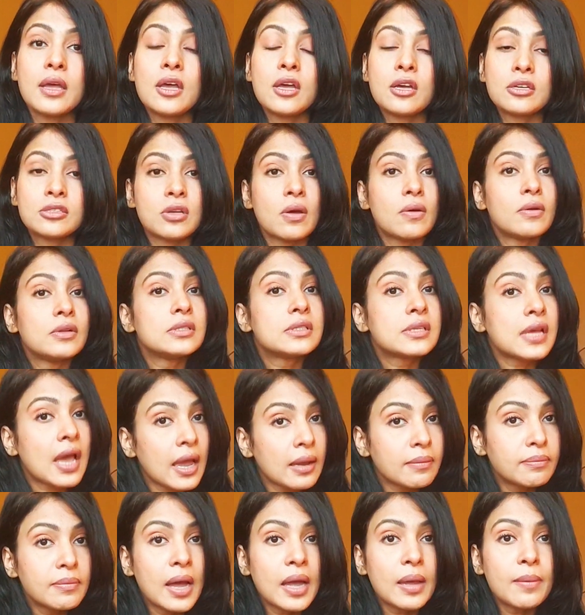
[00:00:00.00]
So I'll
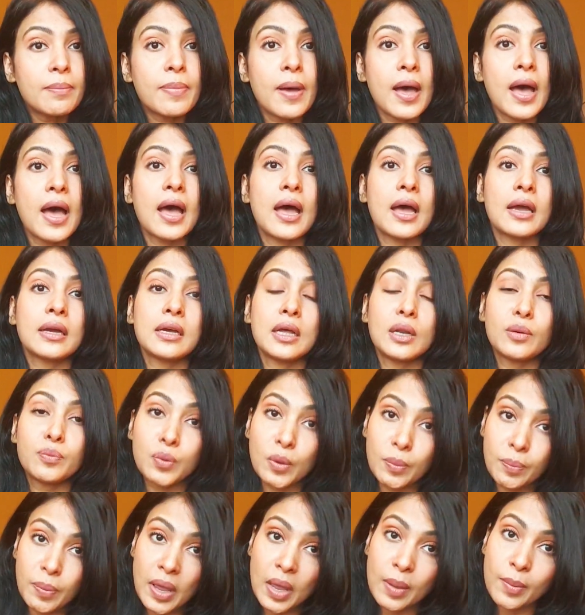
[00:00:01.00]
tag my bag, I'll
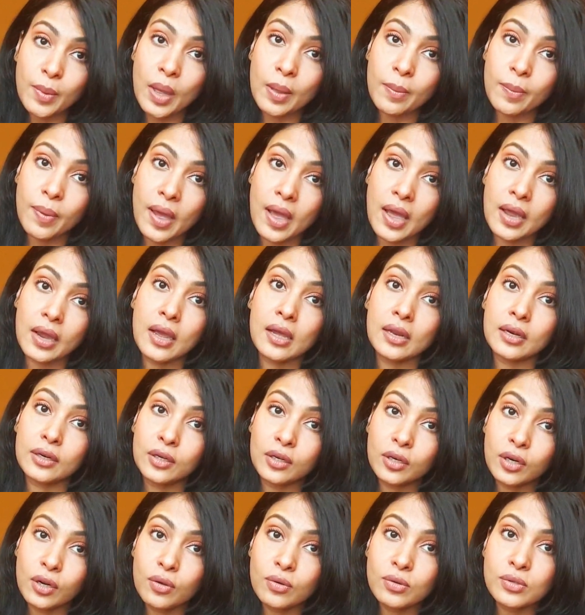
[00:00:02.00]
prepare my bag, I'll
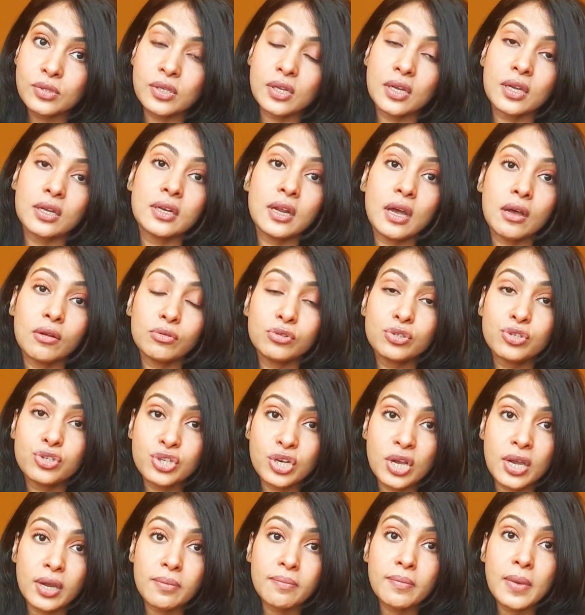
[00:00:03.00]
close it, I will
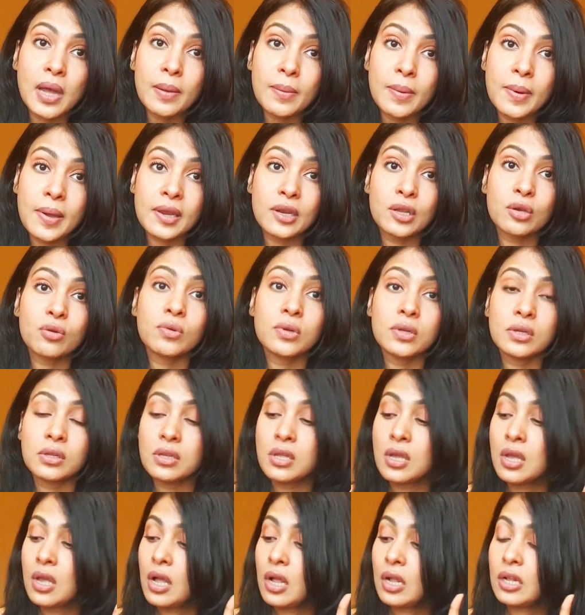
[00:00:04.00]
check my manual,
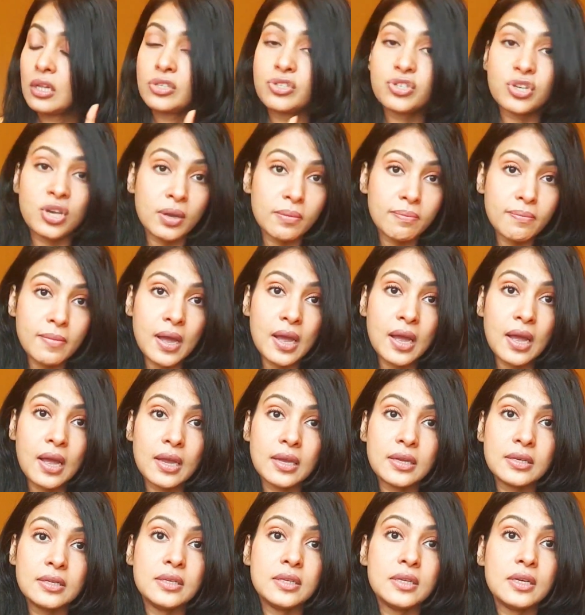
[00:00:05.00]
I'll check my
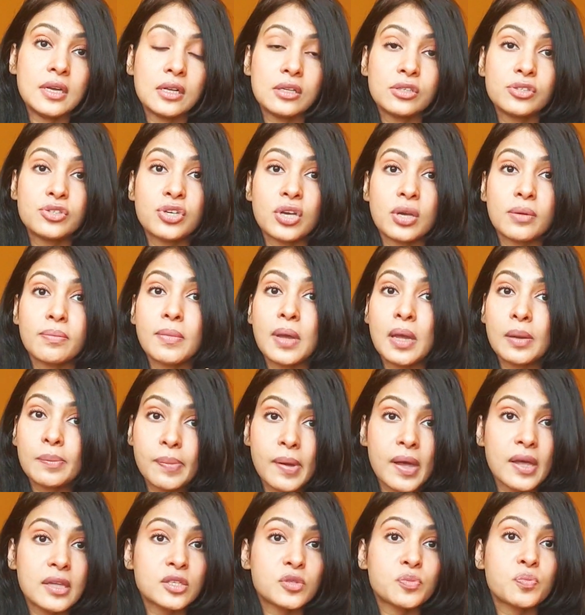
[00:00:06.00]
ID, I'll check my
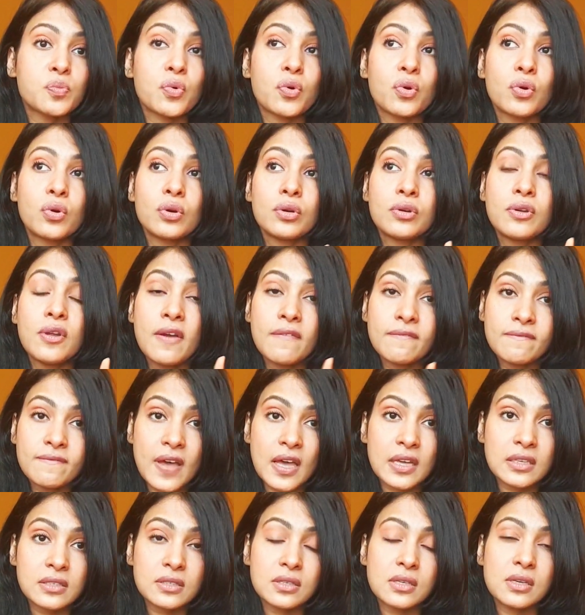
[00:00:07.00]
passport,
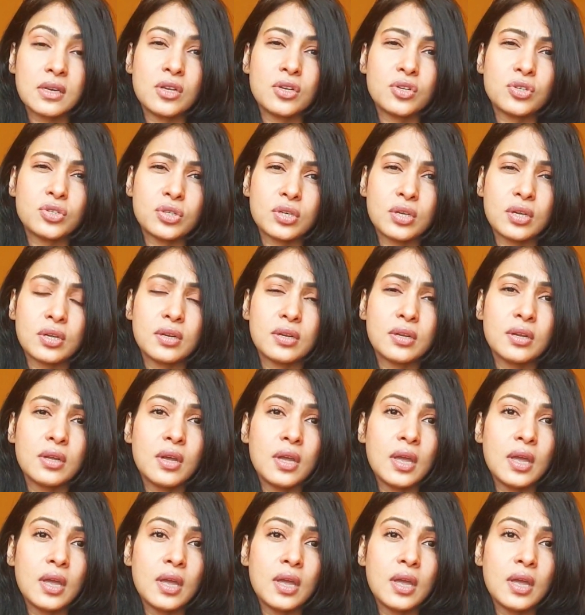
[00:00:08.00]
vaccination,